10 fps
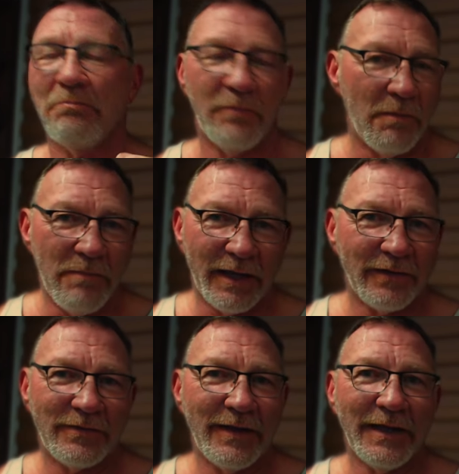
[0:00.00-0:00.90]
The
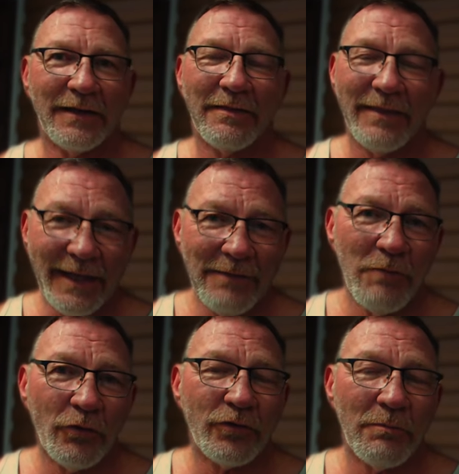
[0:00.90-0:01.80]
biggest thing, the
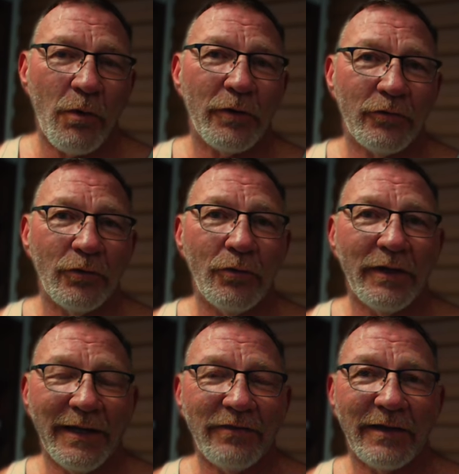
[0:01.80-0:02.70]
most important tool,
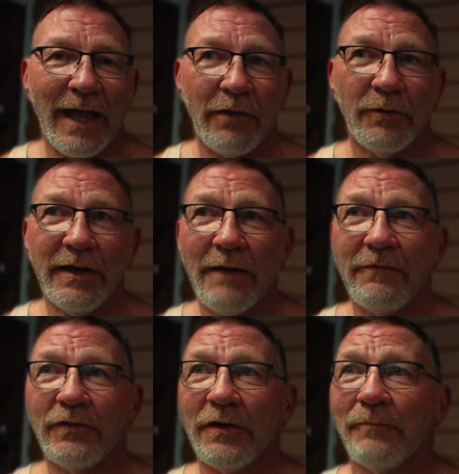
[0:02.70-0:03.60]
is a calorie
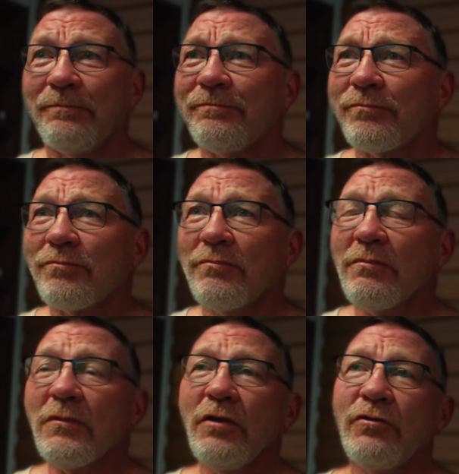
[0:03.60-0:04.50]
deficit.
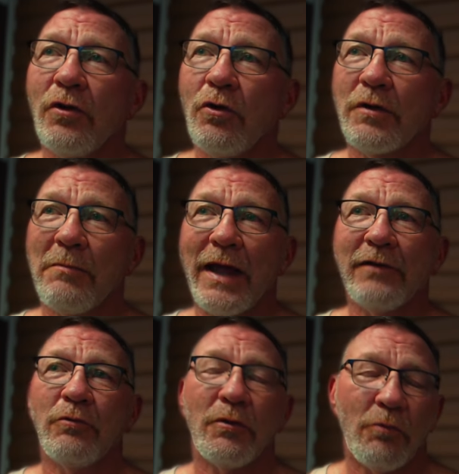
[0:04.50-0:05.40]
So
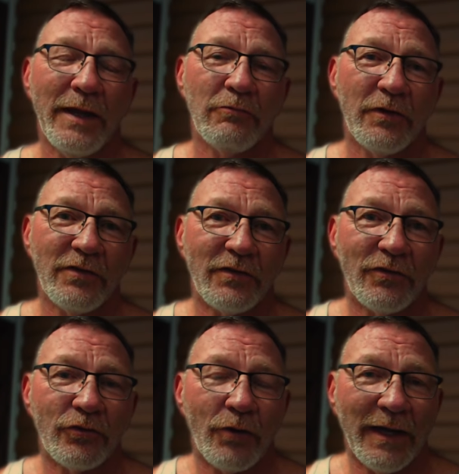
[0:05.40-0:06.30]
combined with weight
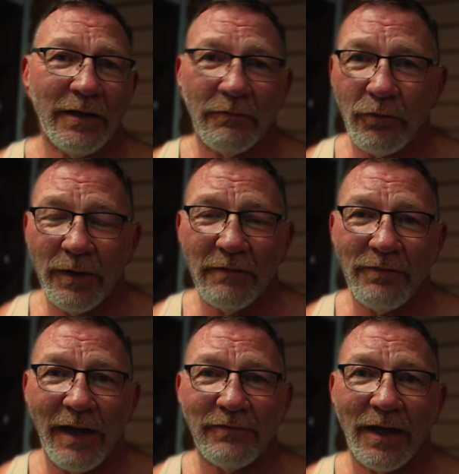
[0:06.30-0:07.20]
resistance training of 3 to
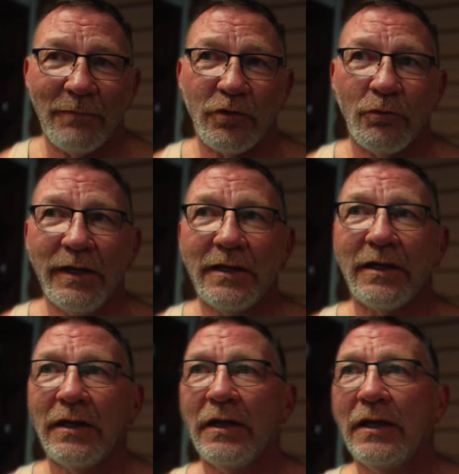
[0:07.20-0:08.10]
5 times a
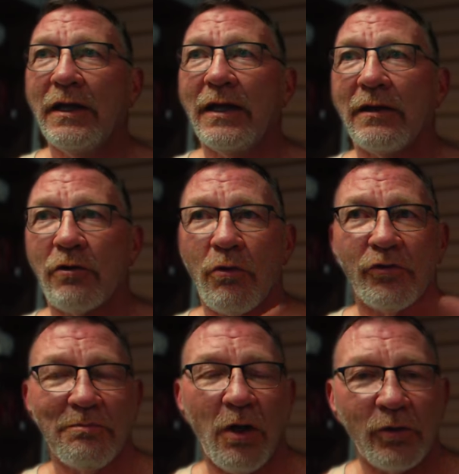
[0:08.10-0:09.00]
week, and of
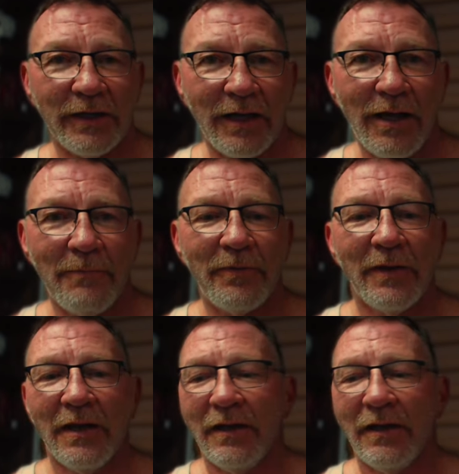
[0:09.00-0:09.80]
course bulking up,